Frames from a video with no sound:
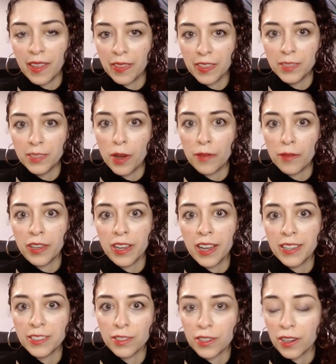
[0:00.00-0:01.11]
these mafia
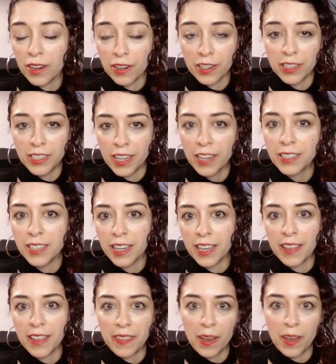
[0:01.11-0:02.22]
guys are conducting,
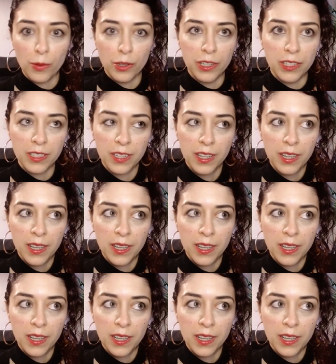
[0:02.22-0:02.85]
and that would,